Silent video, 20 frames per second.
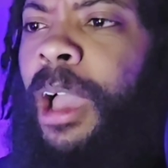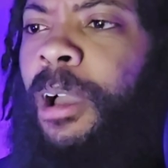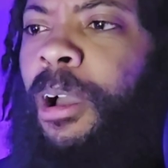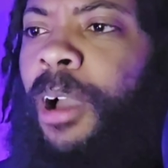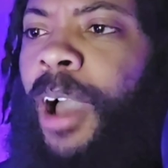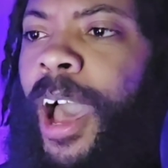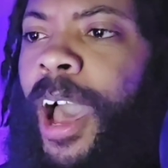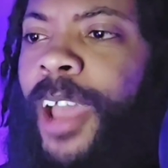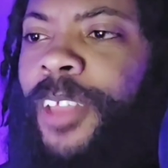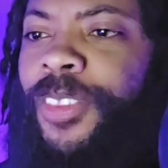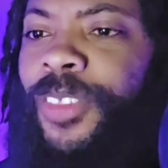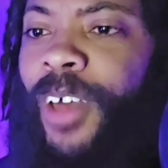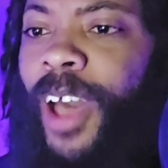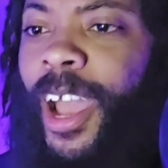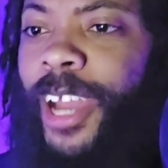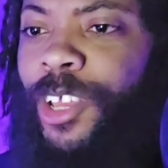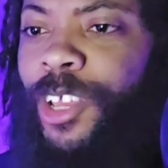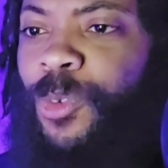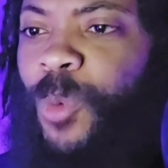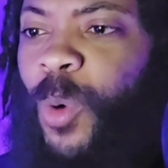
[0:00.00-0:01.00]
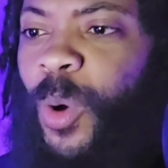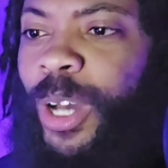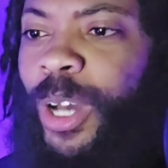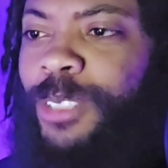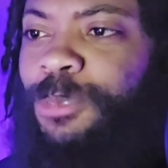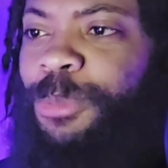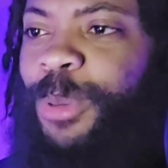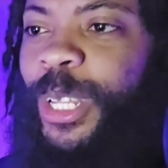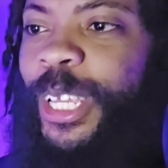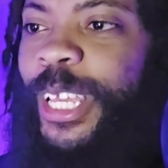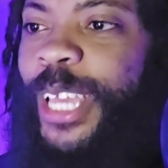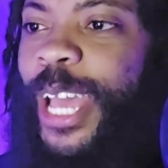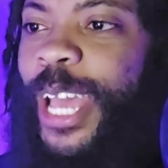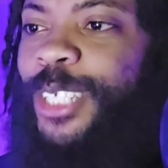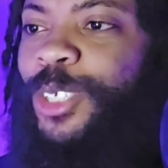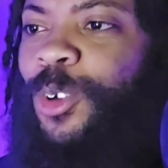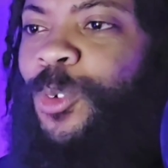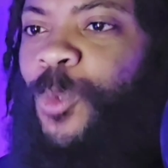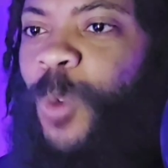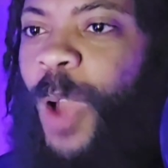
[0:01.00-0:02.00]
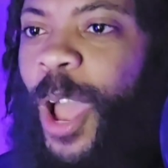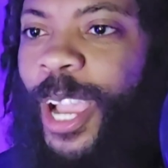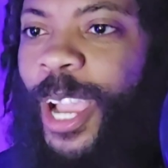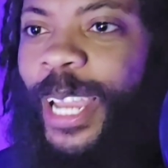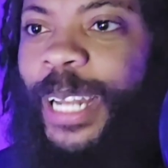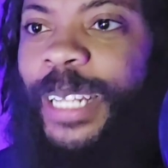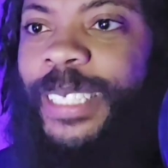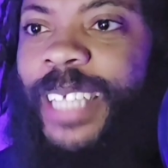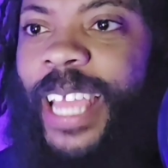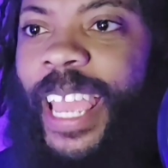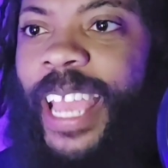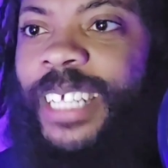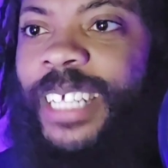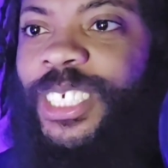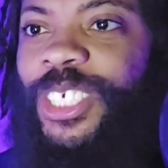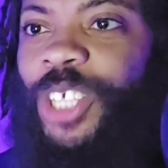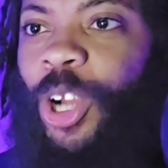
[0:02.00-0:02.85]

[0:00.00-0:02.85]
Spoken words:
I thought he was, but he has a rock in his hands,